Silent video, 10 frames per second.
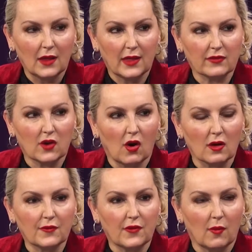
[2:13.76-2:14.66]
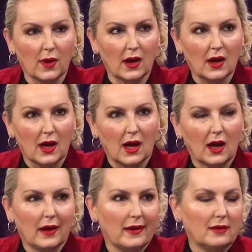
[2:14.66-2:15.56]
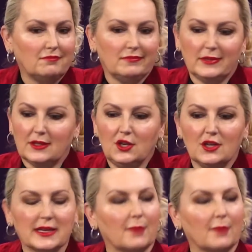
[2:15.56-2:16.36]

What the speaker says: they've gone from using a